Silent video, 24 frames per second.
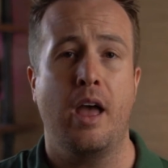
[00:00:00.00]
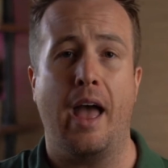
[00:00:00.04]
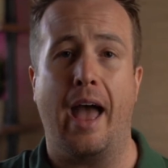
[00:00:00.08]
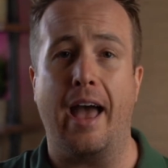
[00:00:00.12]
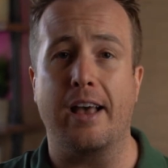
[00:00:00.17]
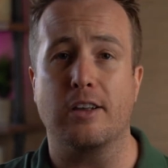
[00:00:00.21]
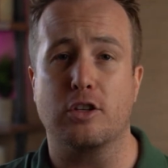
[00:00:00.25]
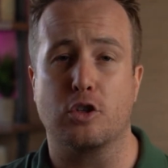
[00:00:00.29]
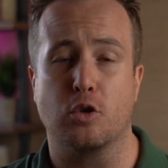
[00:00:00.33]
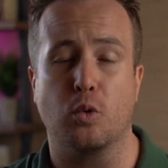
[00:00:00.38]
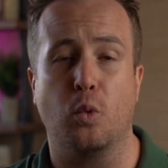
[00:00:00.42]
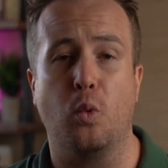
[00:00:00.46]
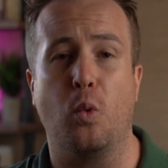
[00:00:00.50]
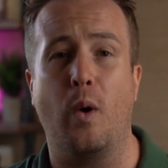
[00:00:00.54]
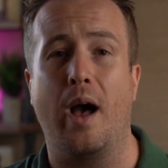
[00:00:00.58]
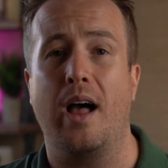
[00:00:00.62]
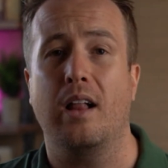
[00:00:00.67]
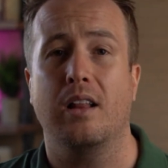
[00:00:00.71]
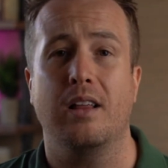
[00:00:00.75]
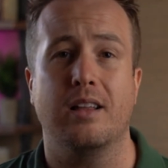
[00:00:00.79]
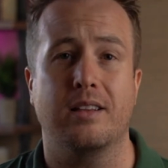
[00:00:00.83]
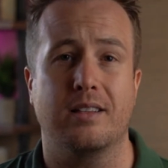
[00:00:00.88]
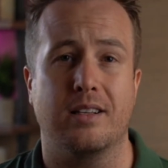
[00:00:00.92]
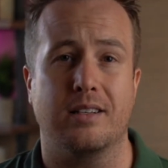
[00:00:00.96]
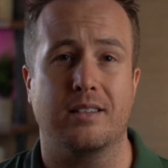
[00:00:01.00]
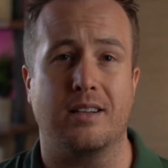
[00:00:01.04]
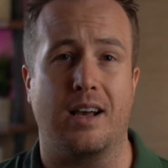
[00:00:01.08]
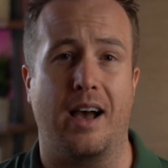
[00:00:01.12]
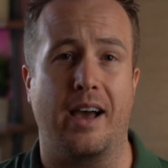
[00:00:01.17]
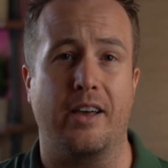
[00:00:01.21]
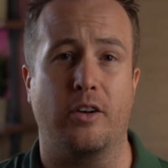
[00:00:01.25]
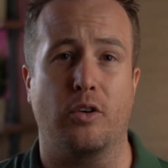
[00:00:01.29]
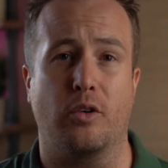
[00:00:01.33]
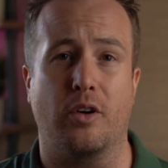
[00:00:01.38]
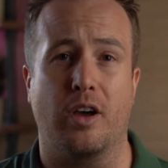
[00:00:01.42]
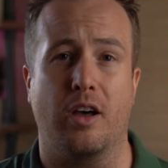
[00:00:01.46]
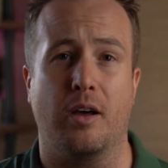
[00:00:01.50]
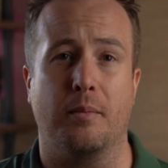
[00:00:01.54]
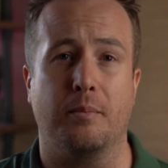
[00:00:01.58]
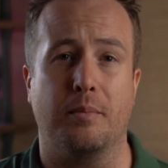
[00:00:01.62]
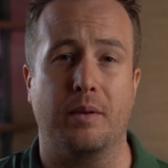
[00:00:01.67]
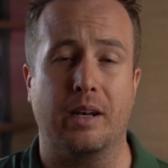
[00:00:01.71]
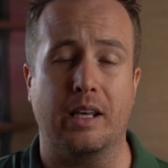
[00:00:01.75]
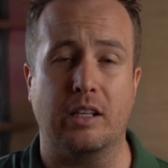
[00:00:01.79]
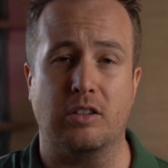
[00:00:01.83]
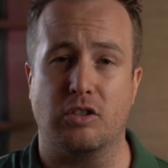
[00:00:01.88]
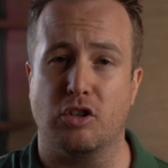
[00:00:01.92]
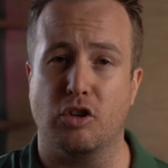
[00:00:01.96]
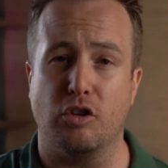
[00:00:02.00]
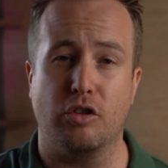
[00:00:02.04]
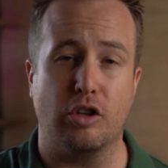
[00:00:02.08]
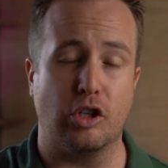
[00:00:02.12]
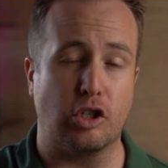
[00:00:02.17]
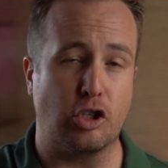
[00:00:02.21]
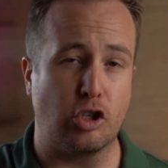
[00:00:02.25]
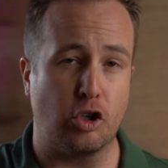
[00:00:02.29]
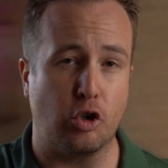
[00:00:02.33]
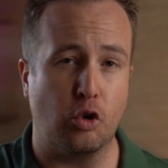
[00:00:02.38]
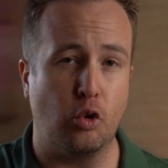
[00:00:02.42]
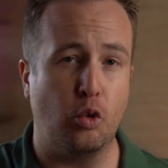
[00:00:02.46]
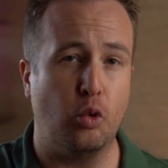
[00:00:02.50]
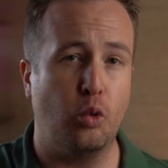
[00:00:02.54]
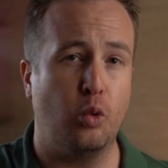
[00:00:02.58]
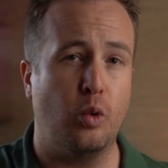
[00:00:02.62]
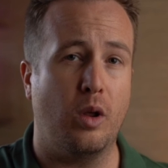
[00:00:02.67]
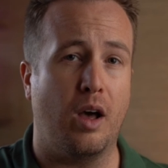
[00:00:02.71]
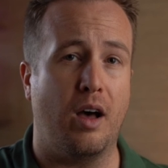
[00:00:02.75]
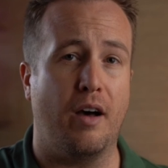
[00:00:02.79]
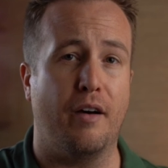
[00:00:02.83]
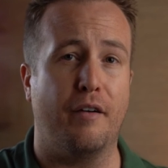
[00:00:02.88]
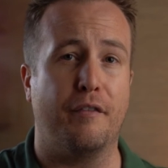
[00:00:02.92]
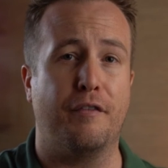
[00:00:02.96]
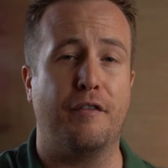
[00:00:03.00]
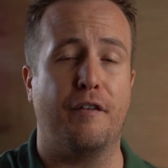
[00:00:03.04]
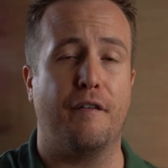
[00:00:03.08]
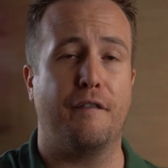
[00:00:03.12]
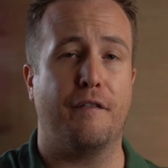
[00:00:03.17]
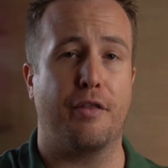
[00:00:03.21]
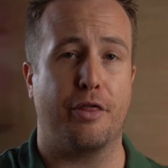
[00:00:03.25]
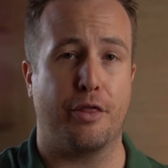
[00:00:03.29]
as well as the title company, to the tune of